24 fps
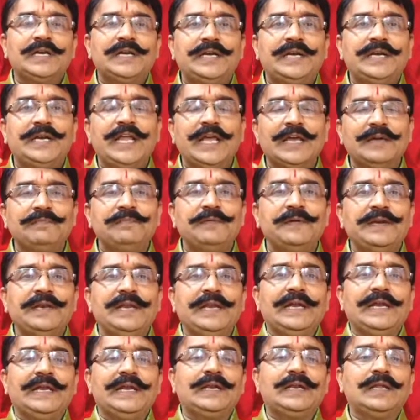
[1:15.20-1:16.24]

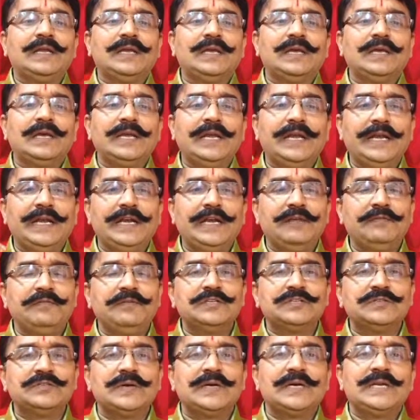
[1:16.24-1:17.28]
definite
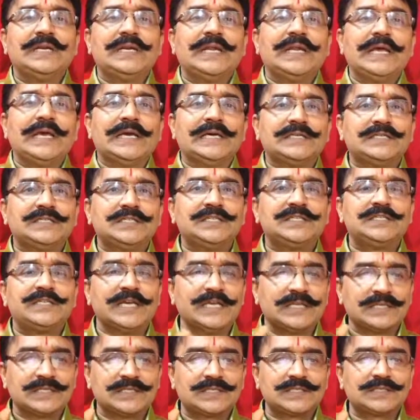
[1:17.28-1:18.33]
individual
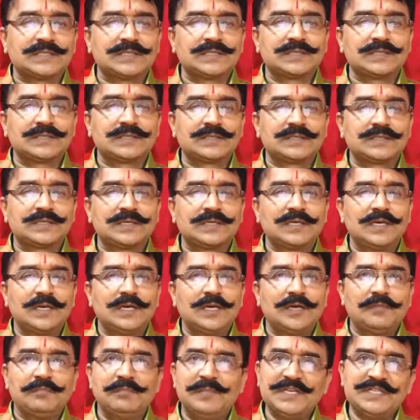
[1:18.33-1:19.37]
existence.
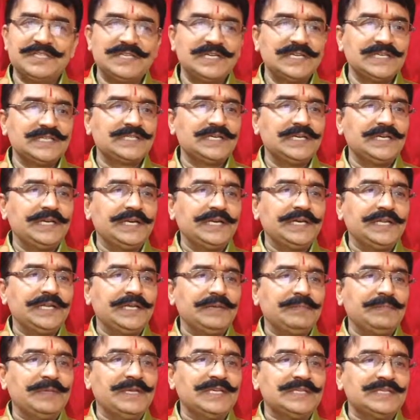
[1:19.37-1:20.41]
Business
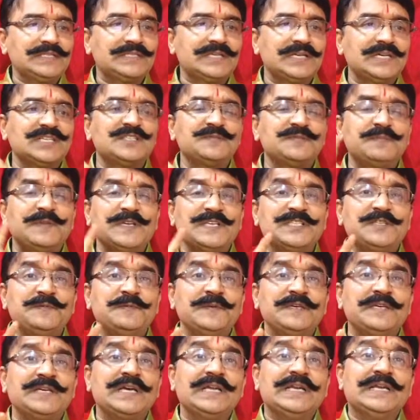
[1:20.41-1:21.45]
entity means a
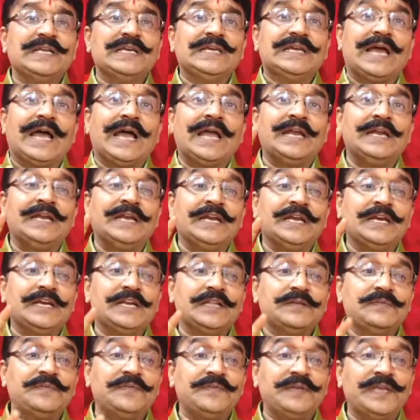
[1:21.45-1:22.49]
specifically
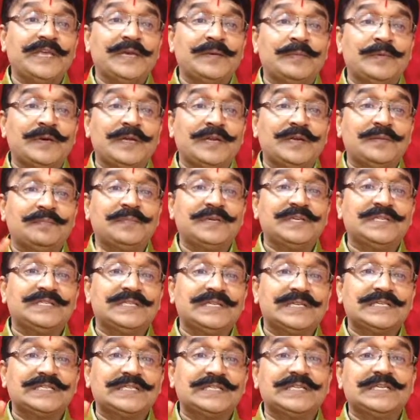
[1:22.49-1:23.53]
identifiable
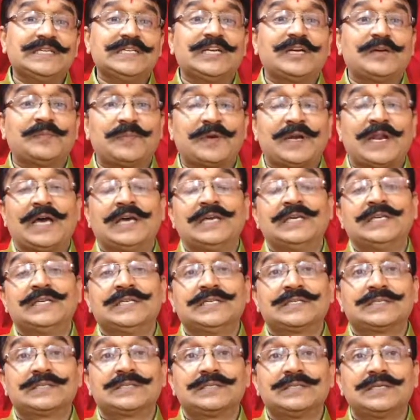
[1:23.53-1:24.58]
business
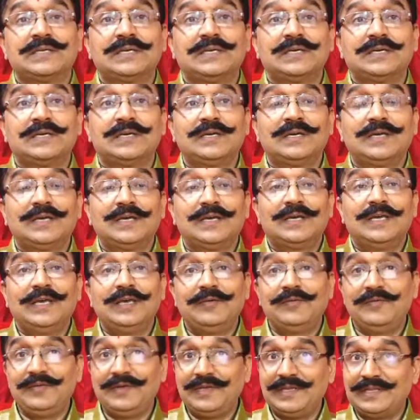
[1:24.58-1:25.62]
enterprise.
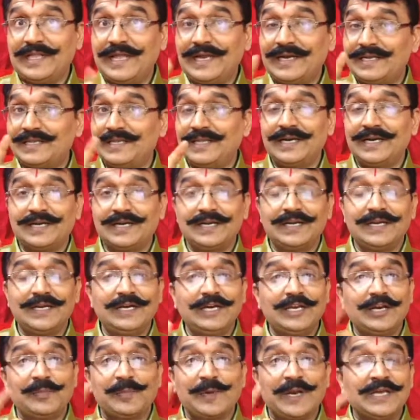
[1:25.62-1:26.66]
That
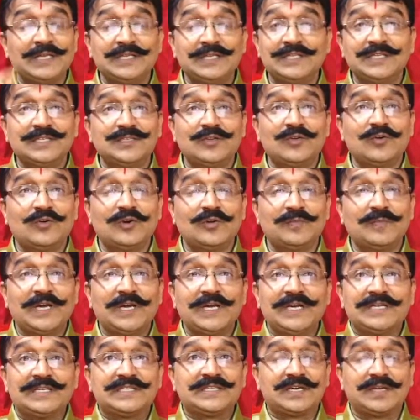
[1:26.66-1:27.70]
enterprise is known by
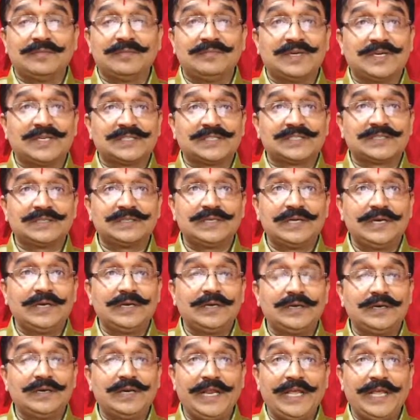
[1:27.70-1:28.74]
its numbers,
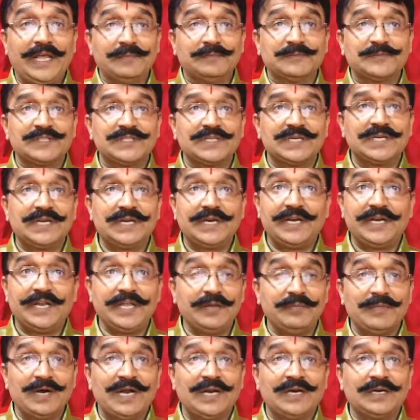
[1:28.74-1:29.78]
names,
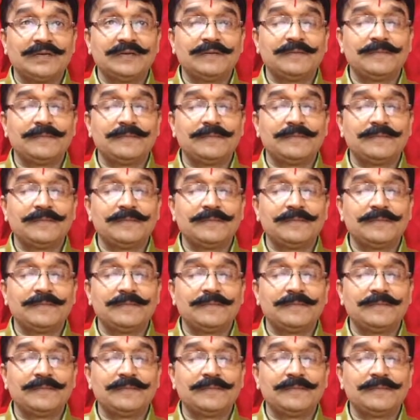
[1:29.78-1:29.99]
DMart,